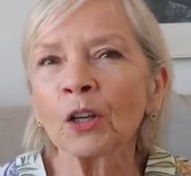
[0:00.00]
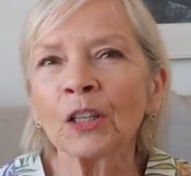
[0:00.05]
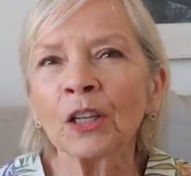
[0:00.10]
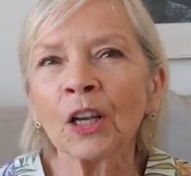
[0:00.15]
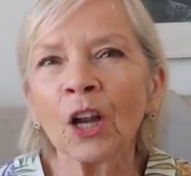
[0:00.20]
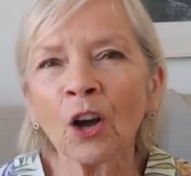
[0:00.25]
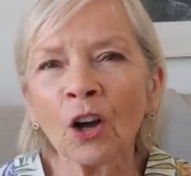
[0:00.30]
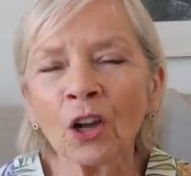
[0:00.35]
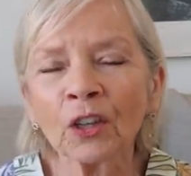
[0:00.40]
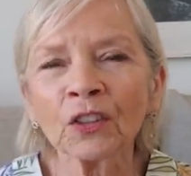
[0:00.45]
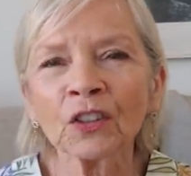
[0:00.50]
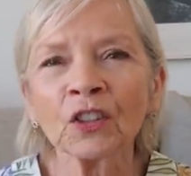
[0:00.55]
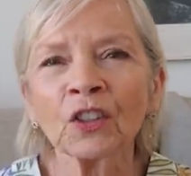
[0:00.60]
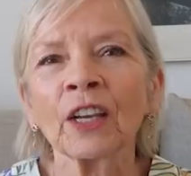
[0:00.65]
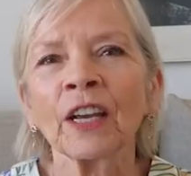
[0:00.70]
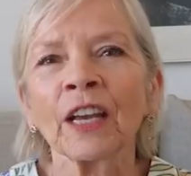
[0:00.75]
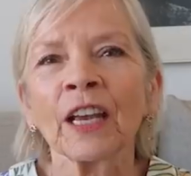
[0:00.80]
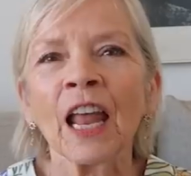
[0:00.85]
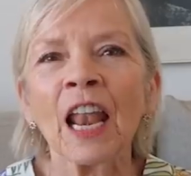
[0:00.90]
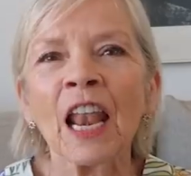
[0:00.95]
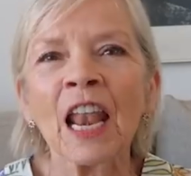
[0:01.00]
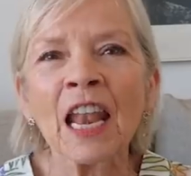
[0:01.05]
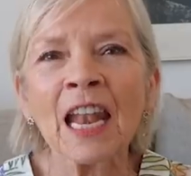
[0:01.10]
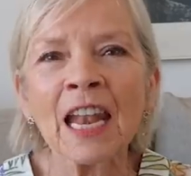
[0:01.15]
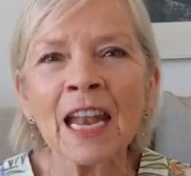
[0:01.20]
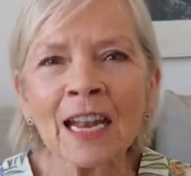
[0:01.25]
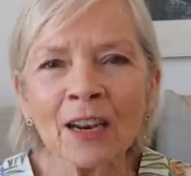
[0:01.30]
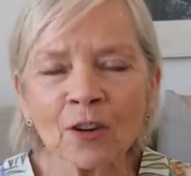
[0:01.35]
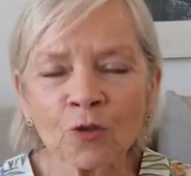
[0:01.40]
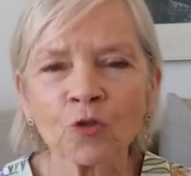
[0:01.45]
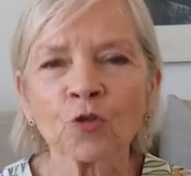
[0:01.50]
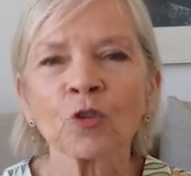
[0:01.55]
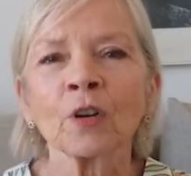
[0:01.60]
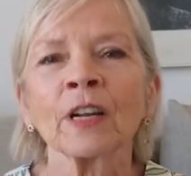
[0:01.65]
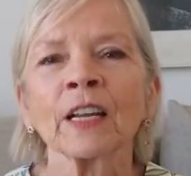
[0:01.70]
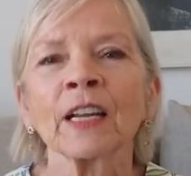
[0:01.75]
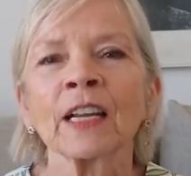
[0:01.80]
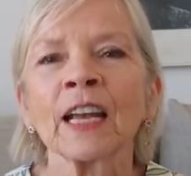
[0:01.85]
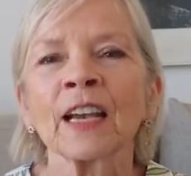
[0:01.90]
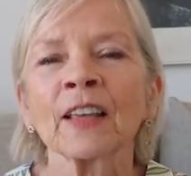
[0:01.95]
last year,
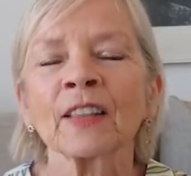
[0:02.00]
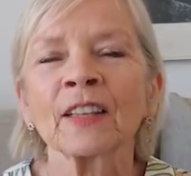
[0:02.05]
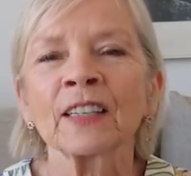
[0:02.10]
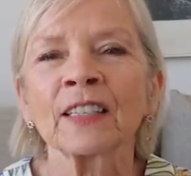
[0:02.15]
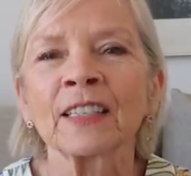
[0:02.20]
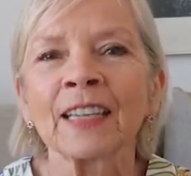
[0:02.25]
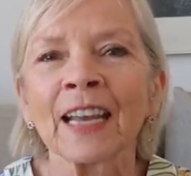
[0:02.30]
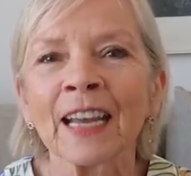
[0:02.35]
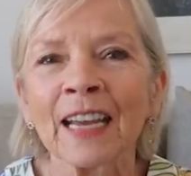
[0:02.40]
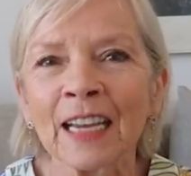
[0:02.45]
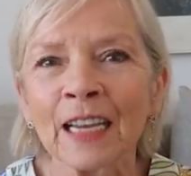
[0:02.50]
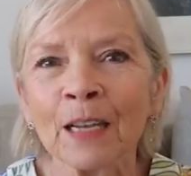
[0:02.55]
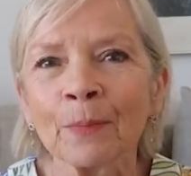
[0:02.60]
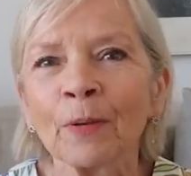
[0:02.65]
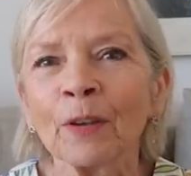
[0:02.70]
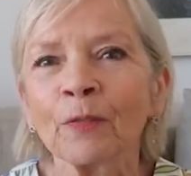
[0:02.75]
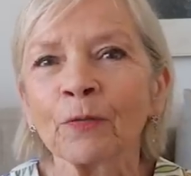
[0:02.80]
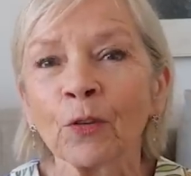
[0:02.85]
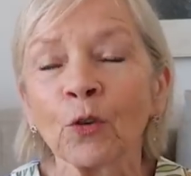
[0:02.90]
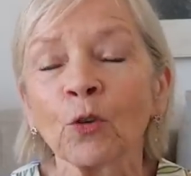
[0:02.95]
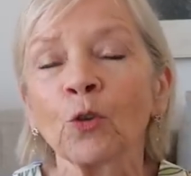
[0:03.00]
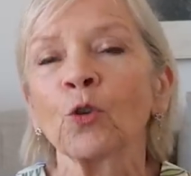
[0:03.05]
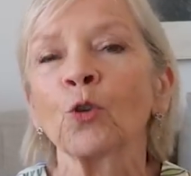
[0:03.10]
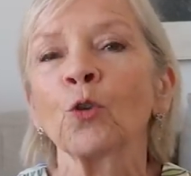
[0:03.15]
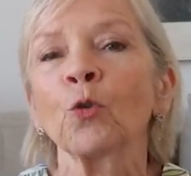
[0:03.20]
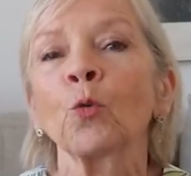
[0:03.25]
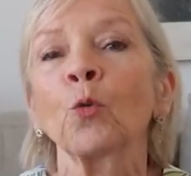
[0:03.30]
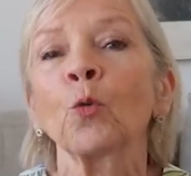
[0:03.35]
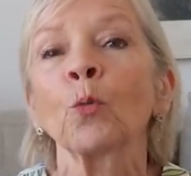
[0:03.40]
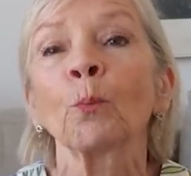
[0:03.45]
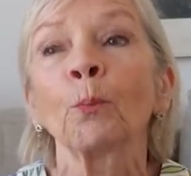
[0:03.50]
literally the day before